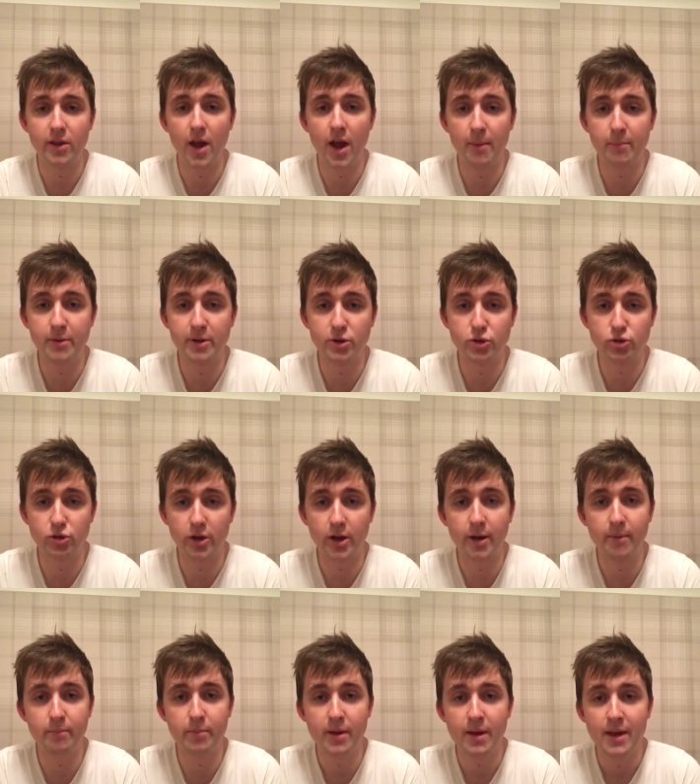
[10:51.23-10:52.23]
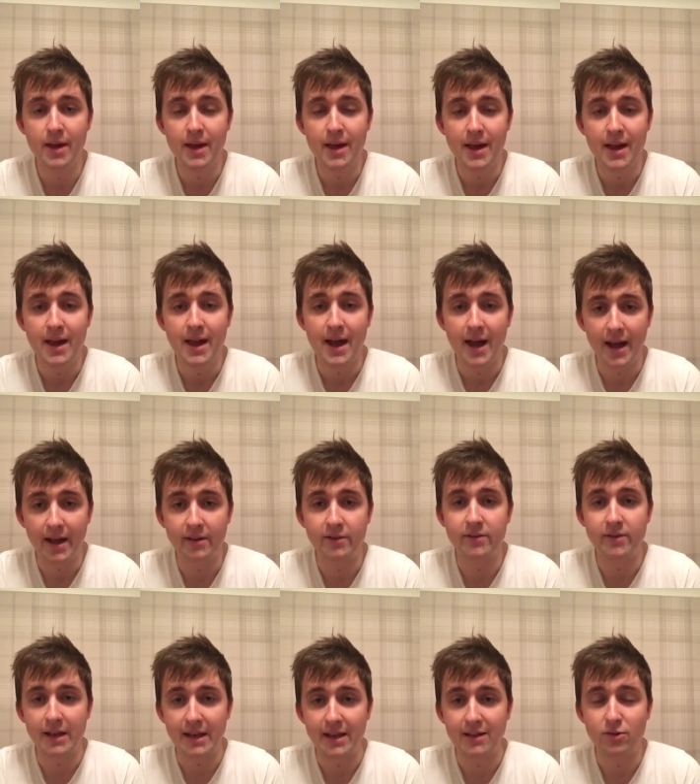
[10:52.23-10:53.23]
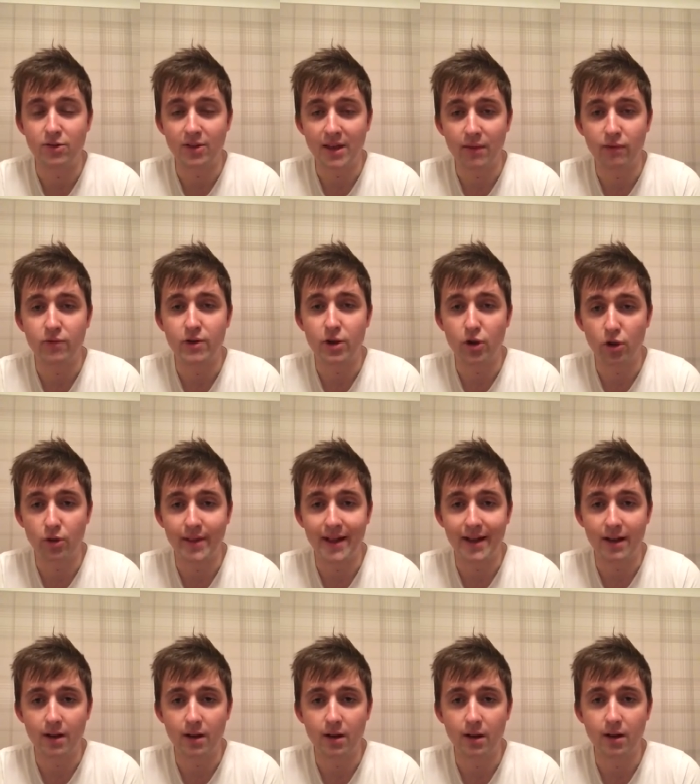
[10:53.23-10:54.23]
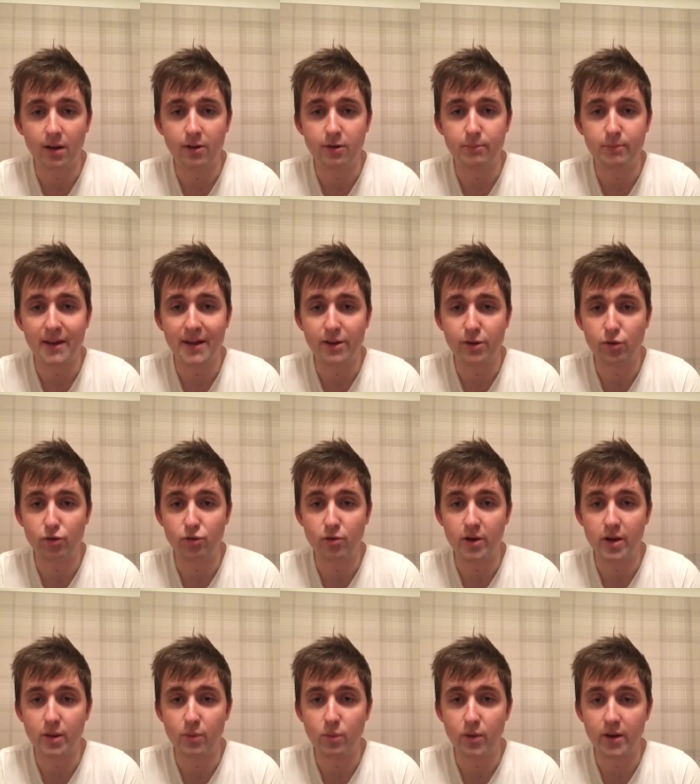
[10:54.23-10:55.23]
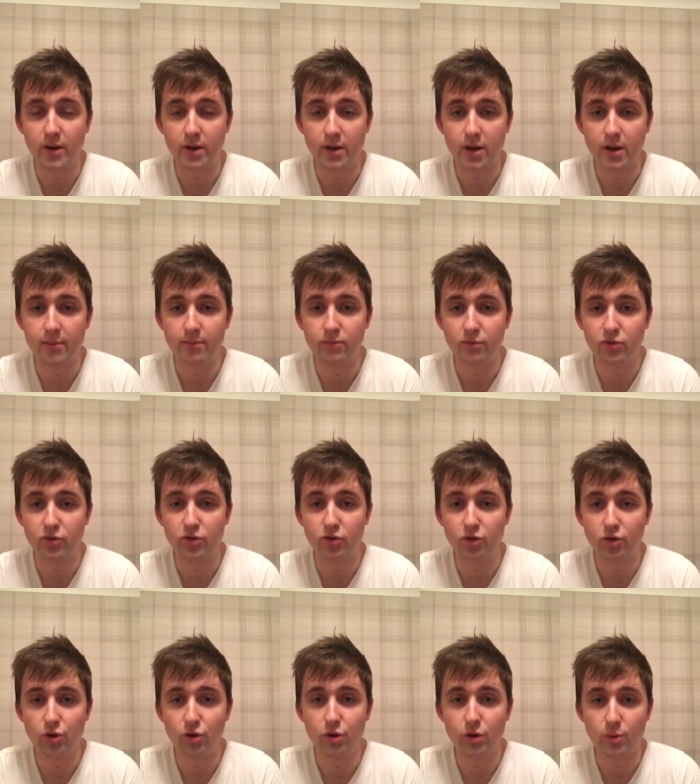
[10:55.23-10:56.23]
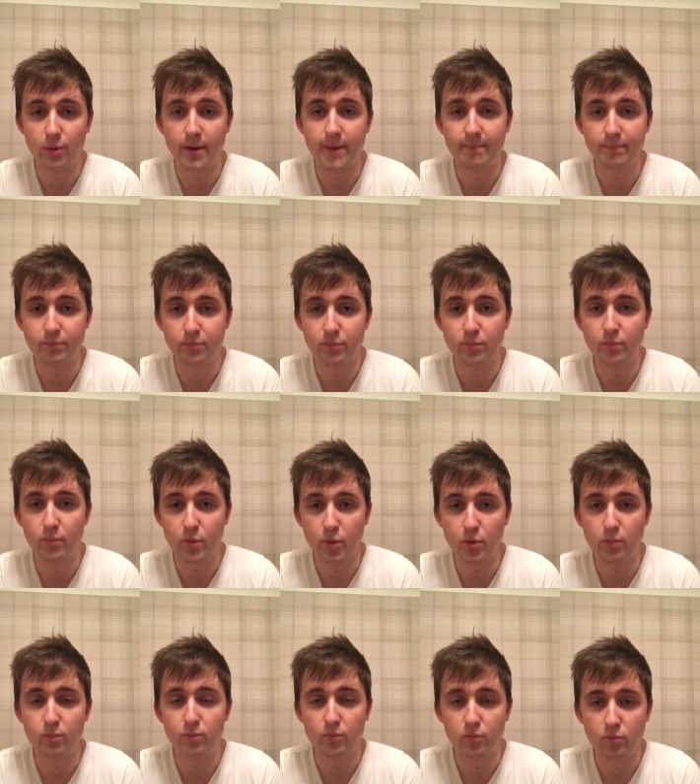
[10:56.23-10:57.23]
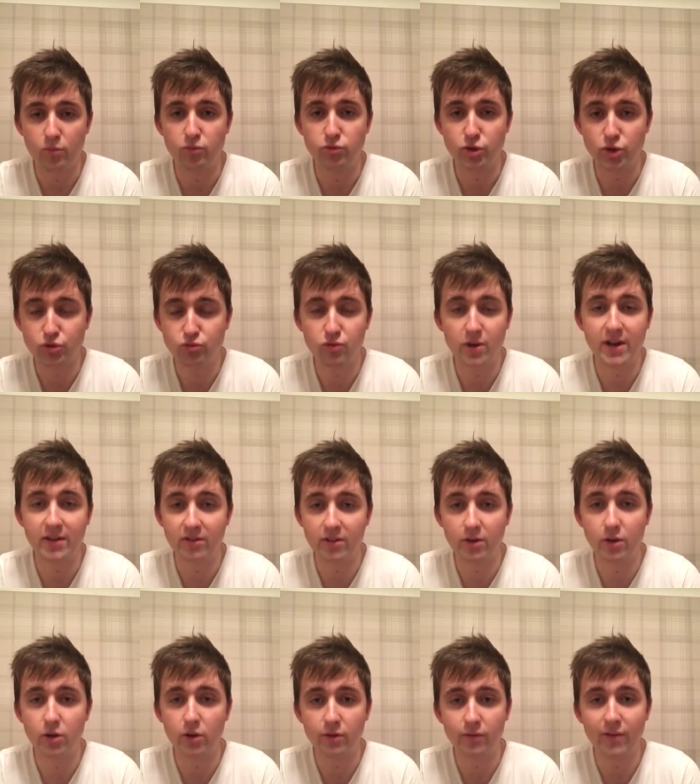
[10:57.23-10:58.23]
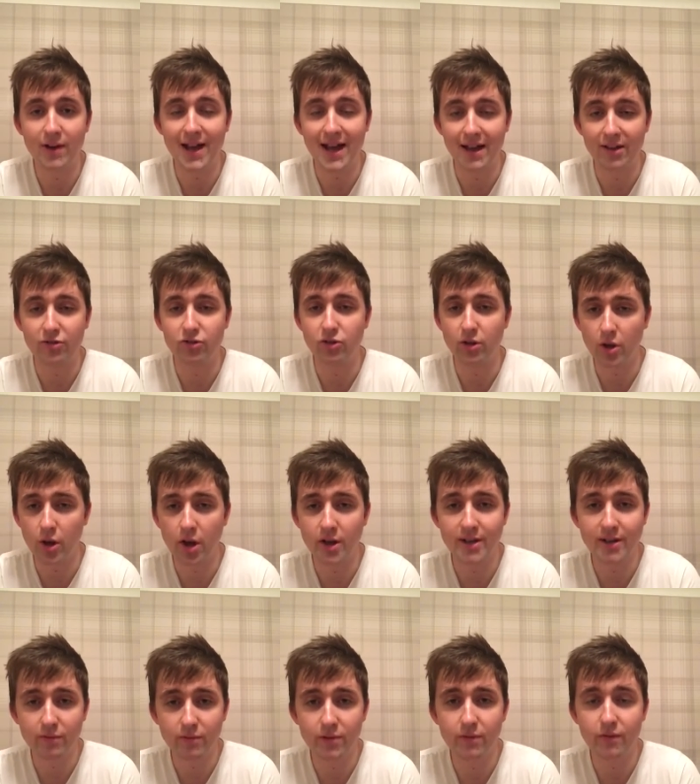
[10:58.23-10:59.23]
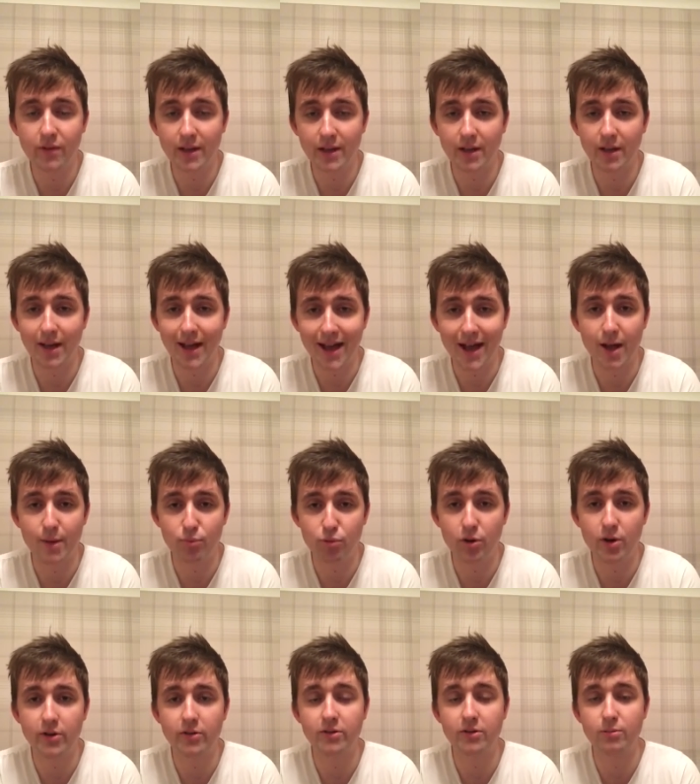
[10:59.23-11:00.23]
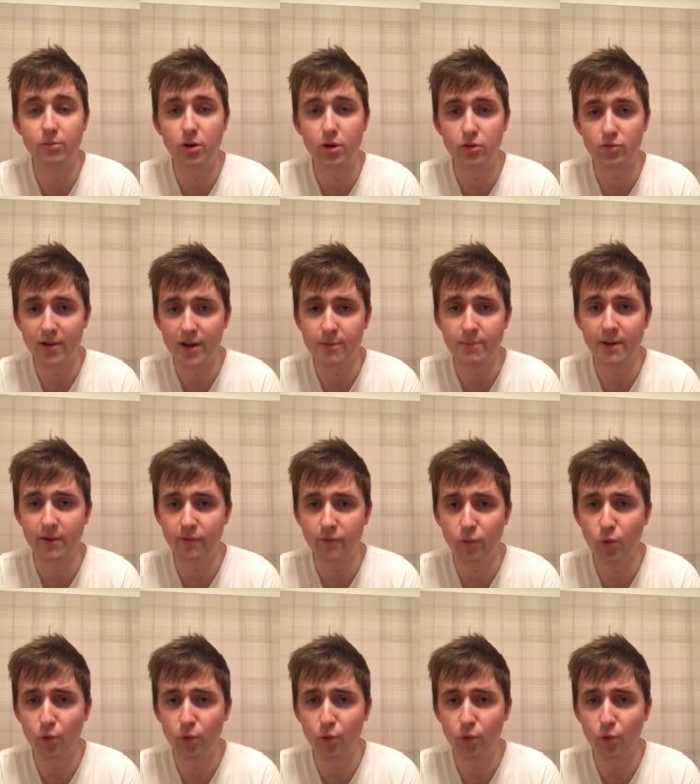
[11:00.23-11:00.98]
up in trip and he's definitely got that class pedigree when it comes to um, just racing on a flat. So I definitely think at a price tomorrow, around about